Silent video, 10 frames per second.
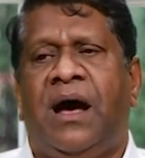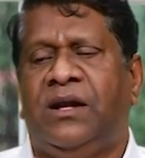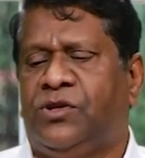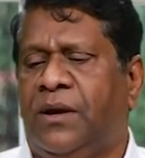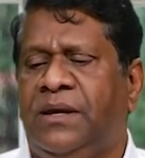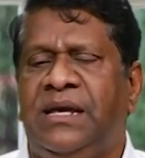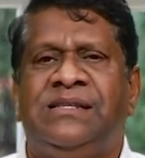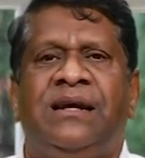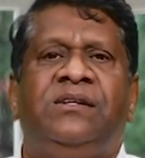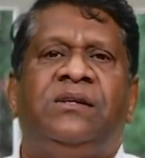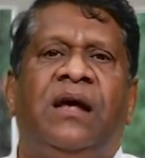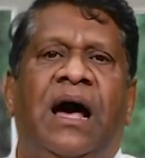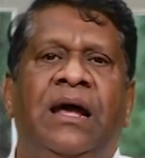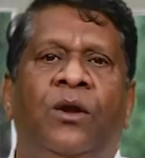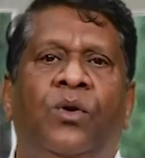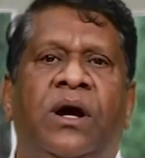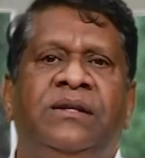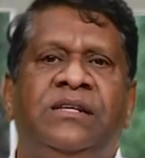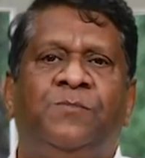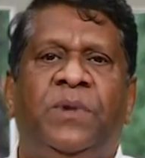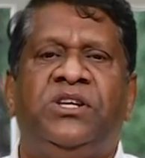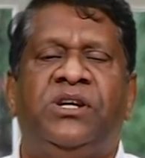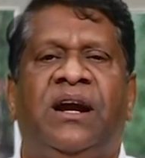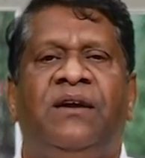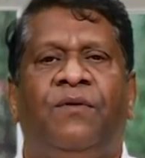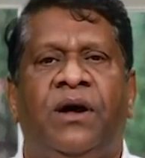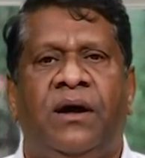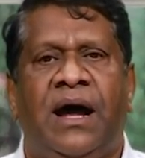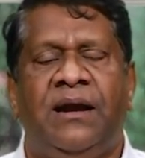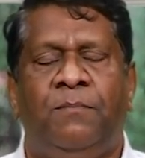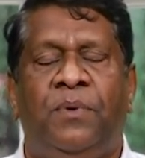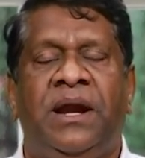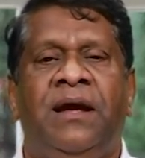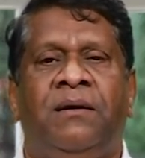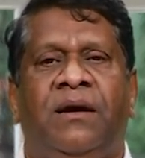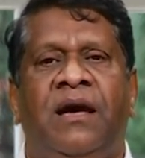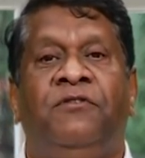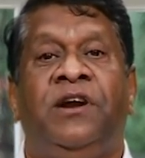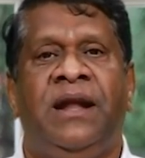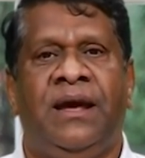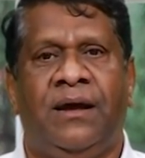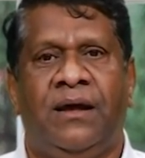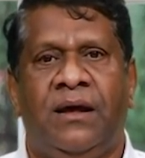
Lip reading: And so he said, I look at this picture and pray every day.